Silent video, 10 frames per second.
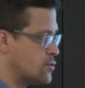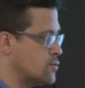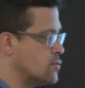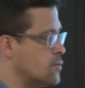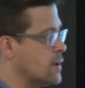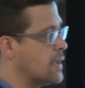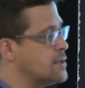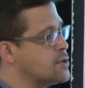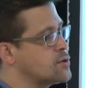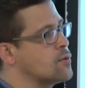to
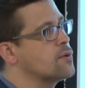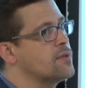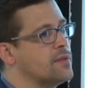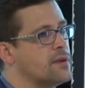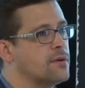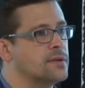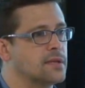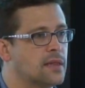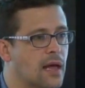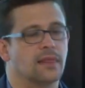ensure that there is
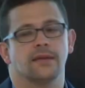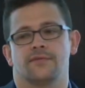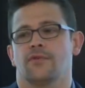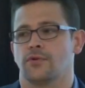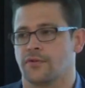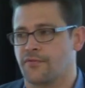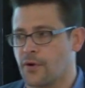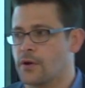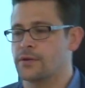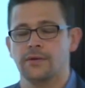a lot less voter
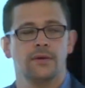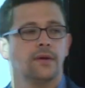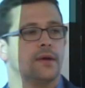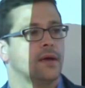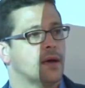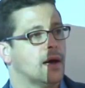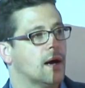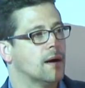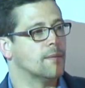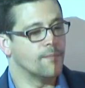fraud.
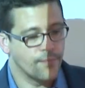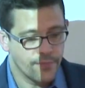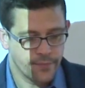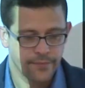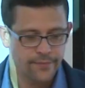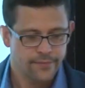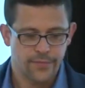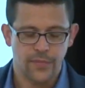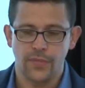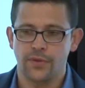Um,
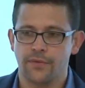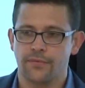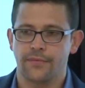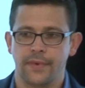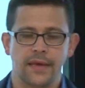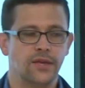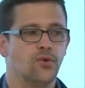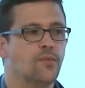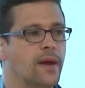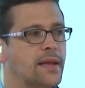
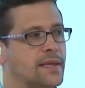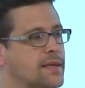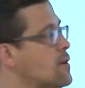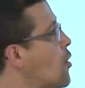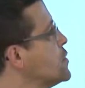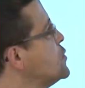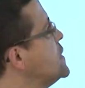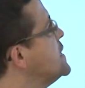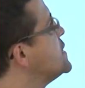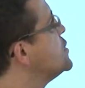you may need, all you
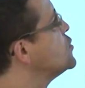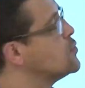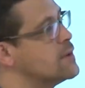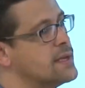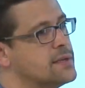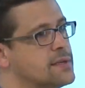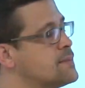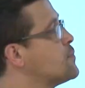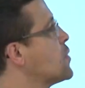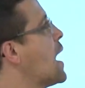need to do
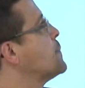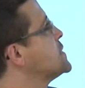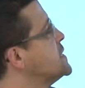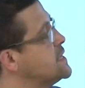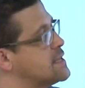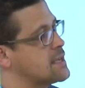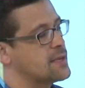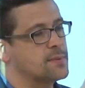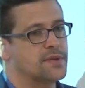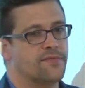is perhaps a needs
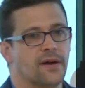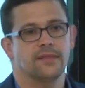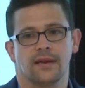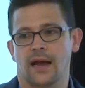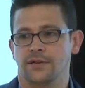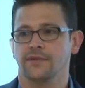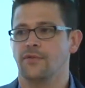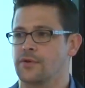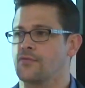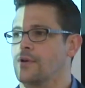assessment to find that actually
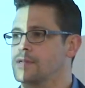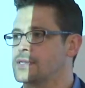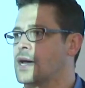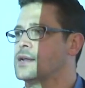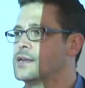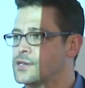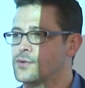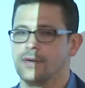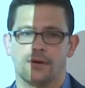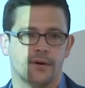voter fraud is not an
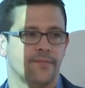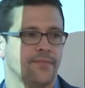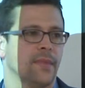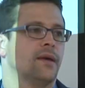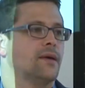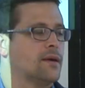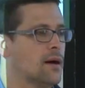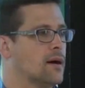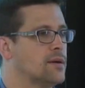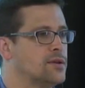issue at all.
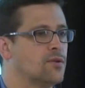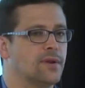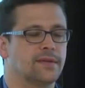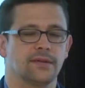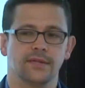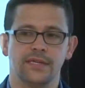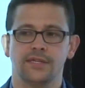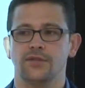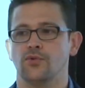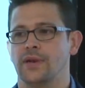Uh, you don't necessarily
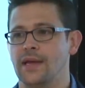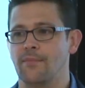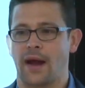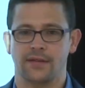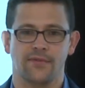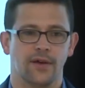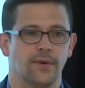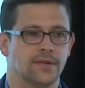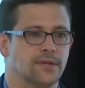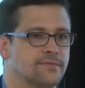need to do an impact
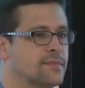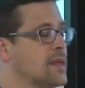evaluation.